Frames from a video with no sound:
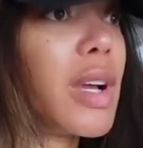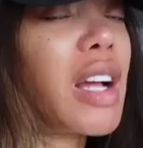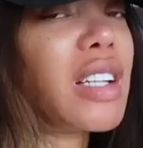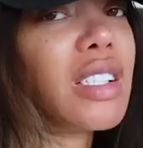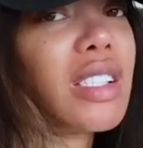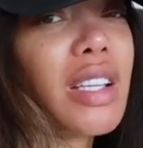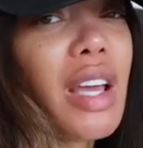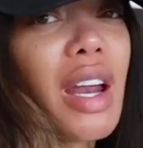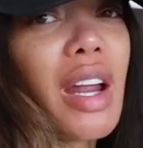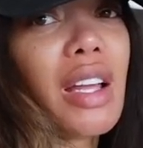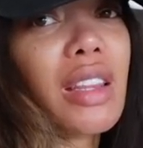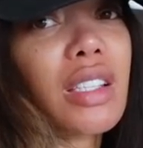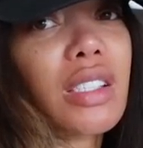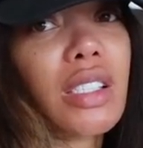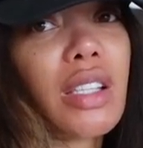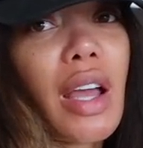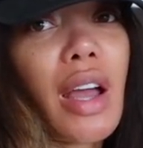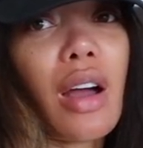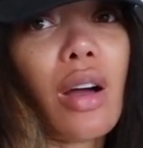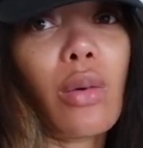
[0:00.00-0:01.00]
just got out the
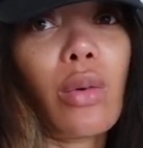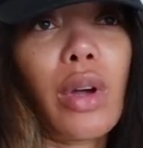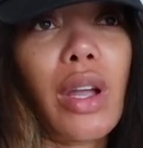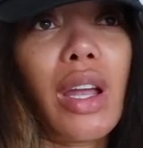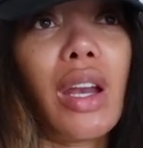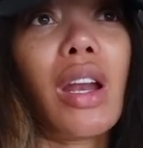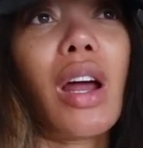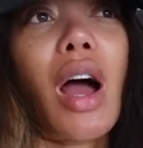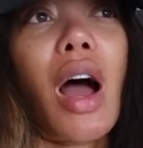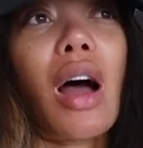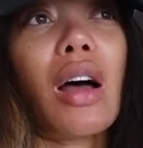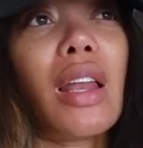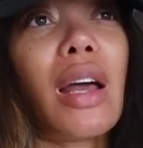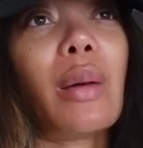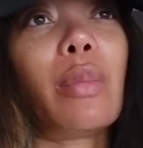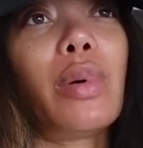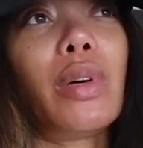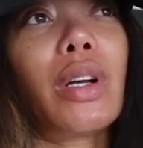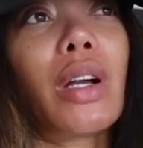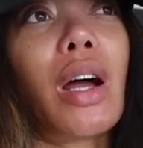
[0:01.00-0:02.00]
shower and all I
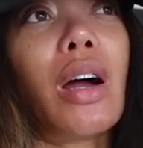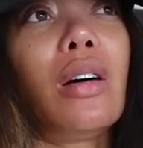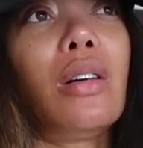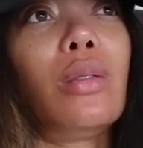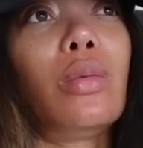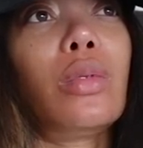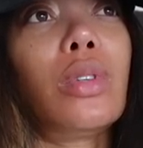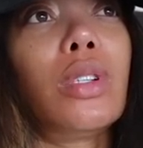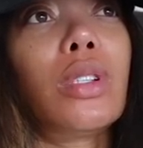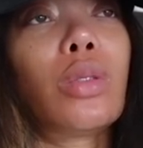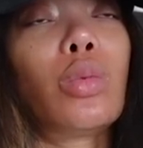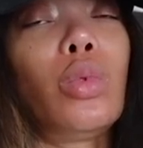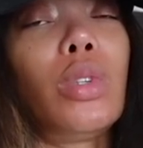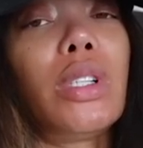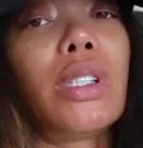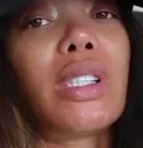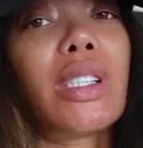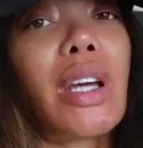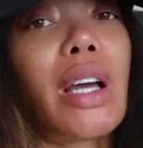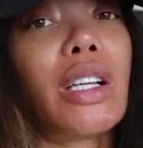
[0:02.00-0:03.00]
put on was
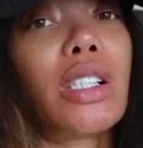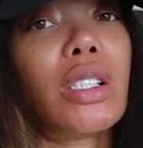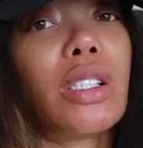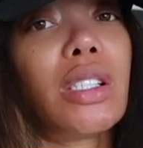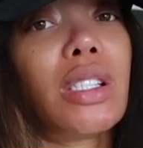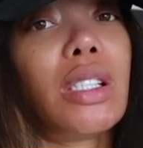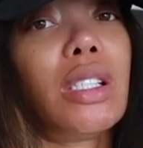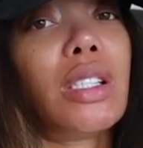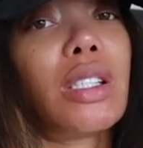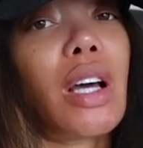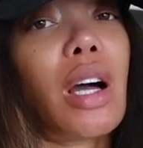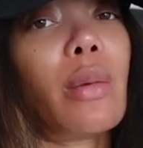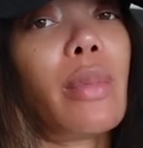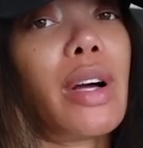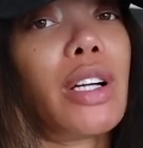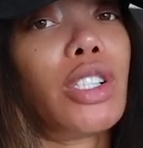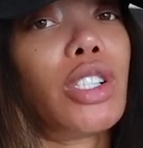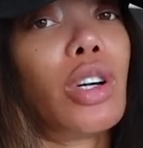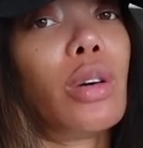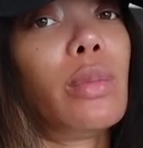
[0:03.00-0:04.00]
Wood Sage and Sea Salt
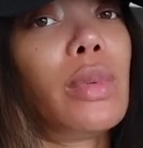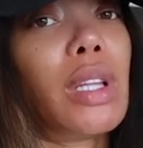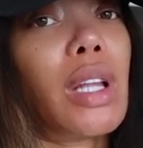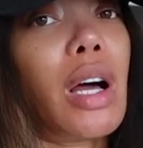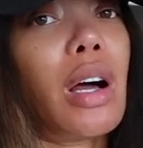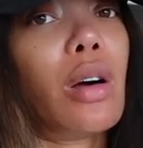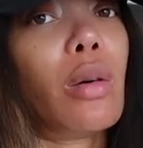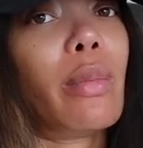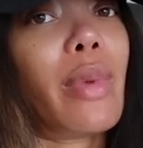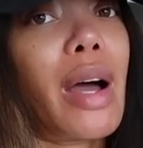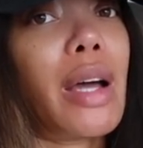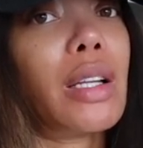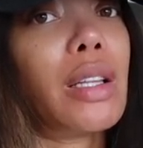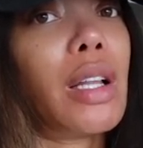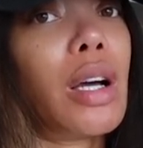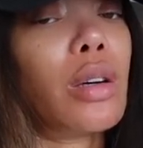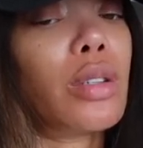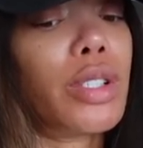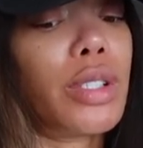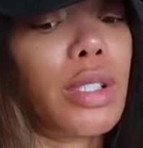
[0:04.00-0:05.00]
by Joe Malone body
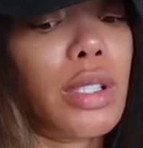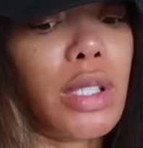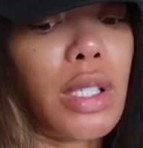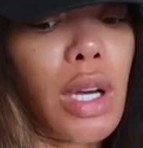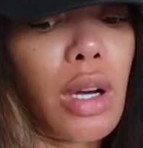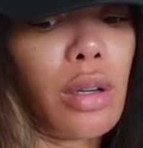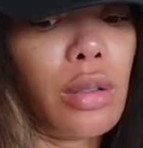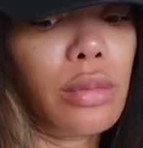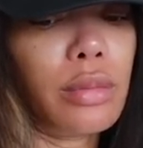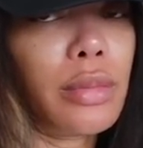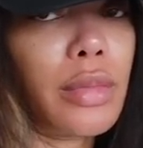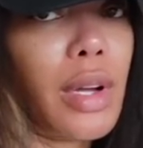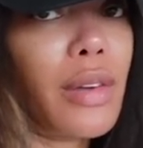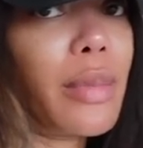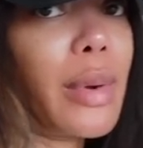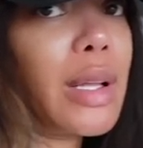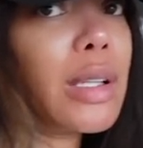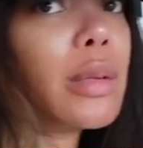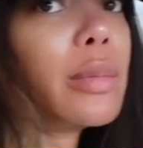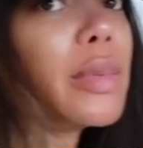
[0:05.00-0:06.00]
lotion. So I'm
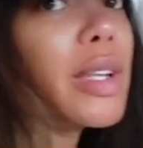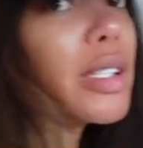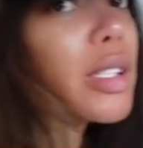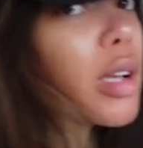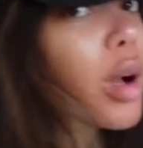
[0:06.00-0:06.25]
about to, that's